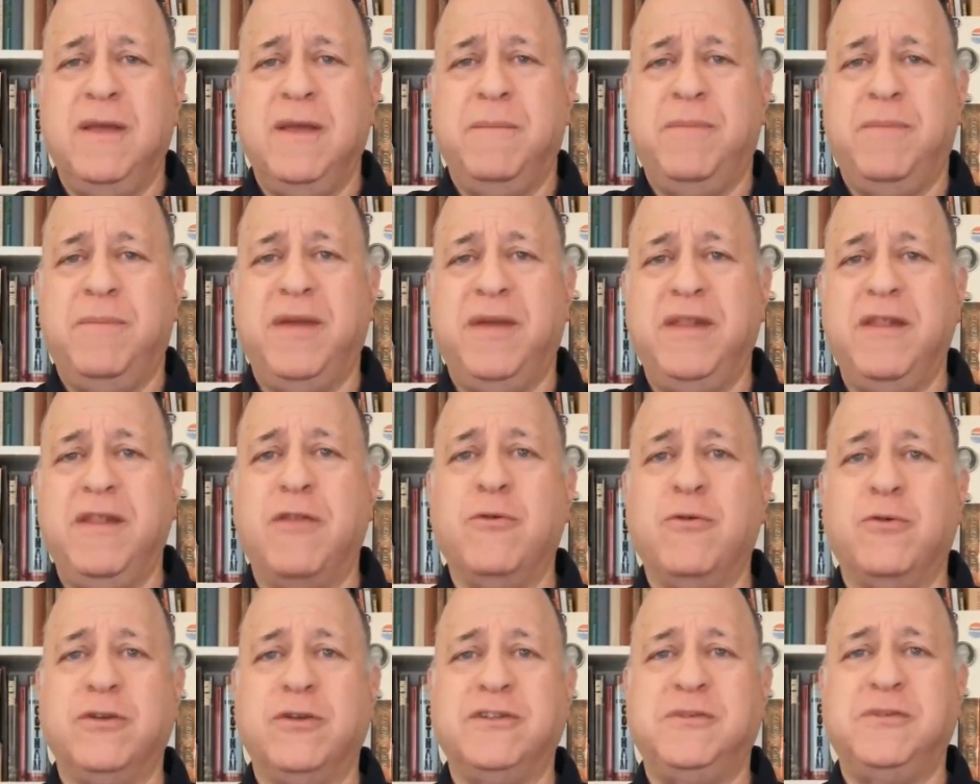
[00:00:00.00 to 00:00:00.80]
But in other
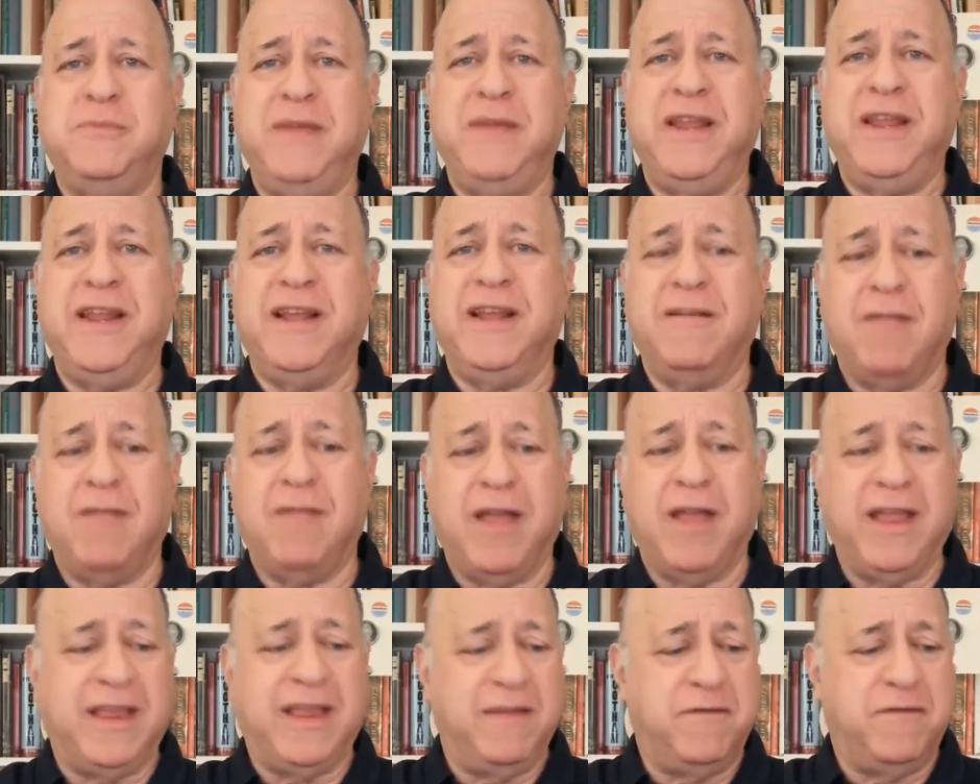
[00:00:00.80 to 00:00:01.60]
words, meaning
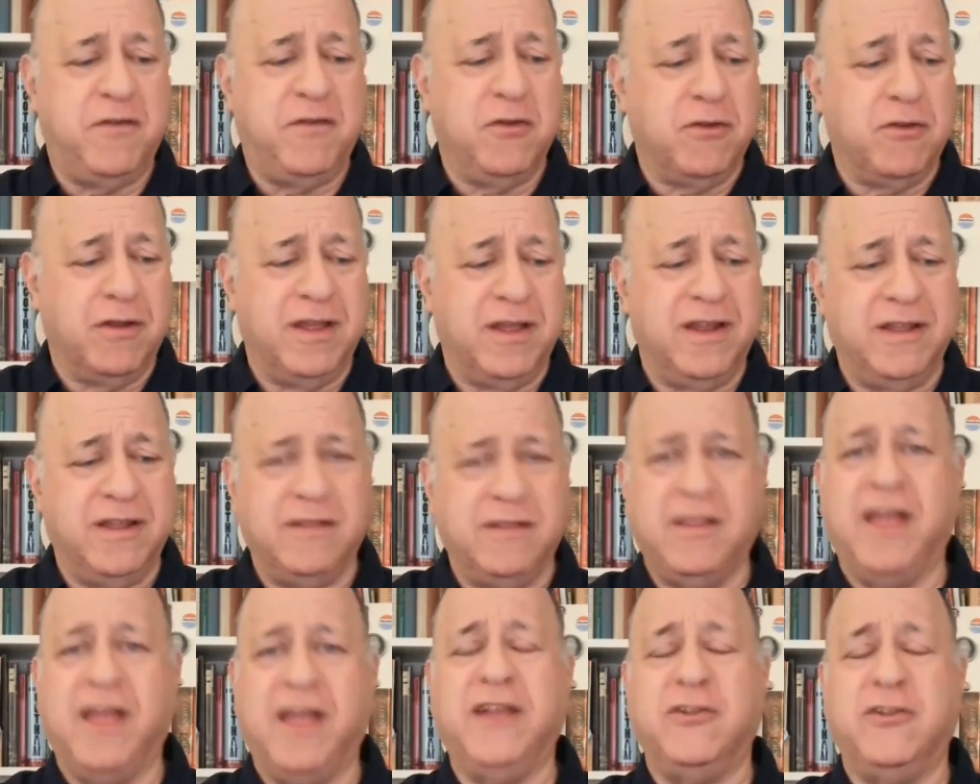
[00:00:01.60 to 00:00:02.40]
like if you're going
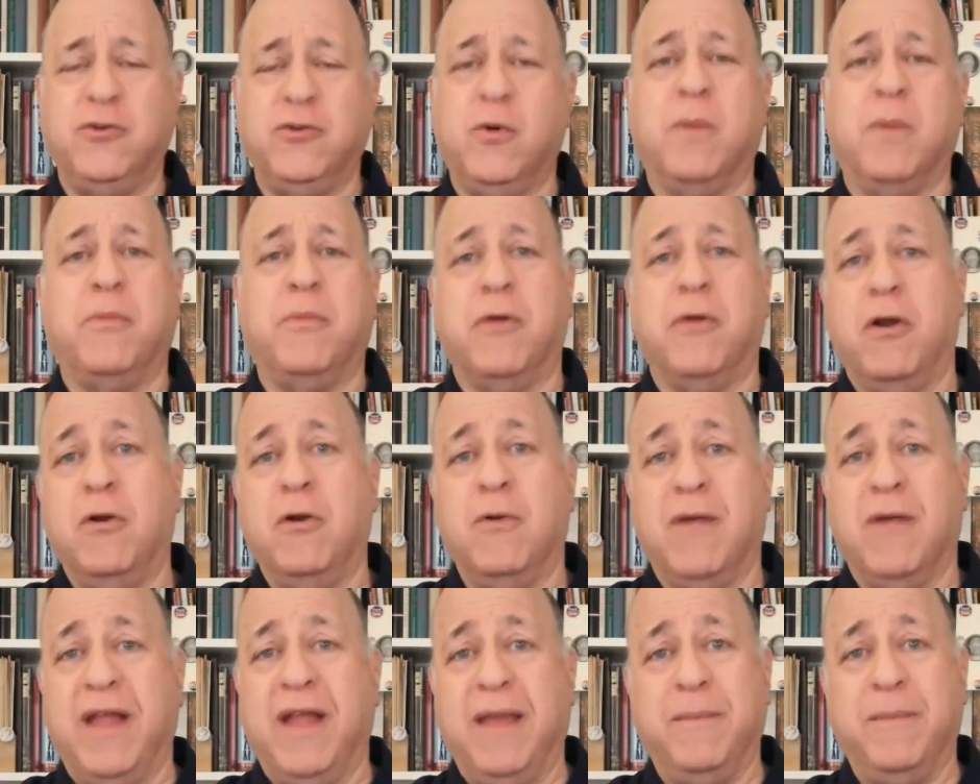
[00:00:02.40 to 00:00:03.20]
to do a
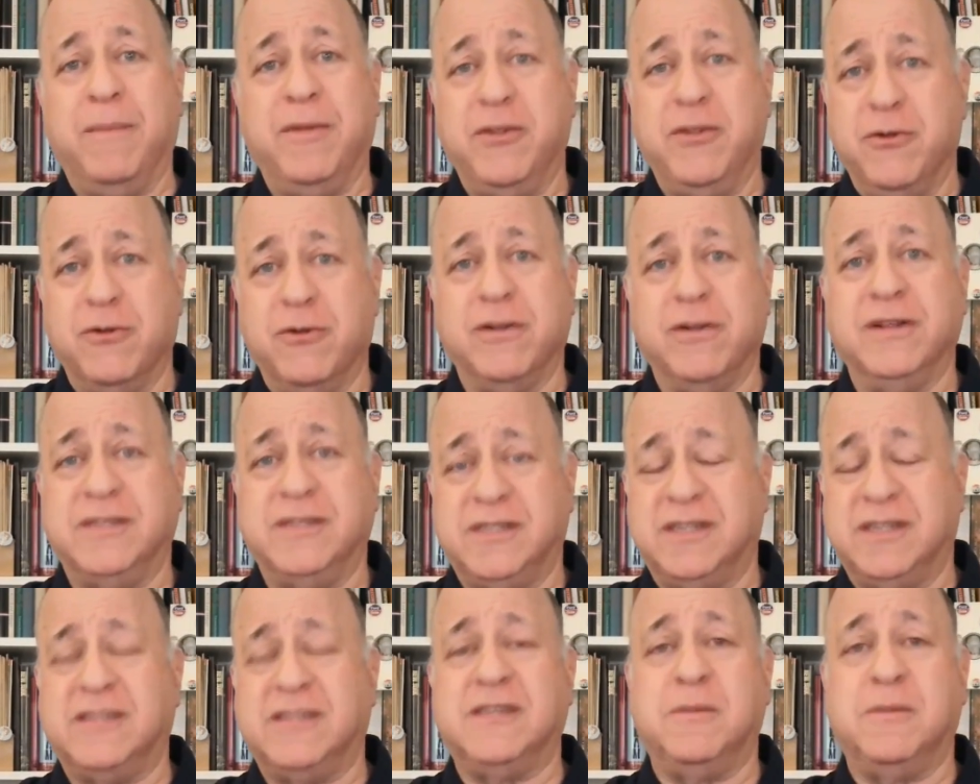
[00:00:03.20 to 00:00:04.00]
program and you're an
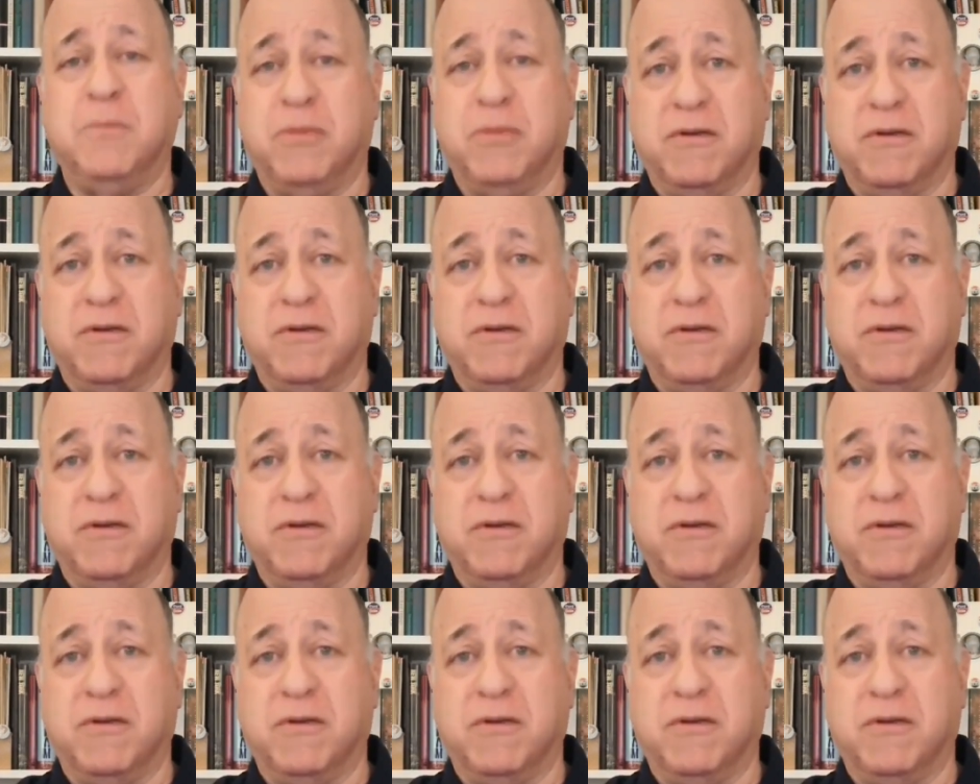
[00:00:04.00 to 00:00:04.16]
assistant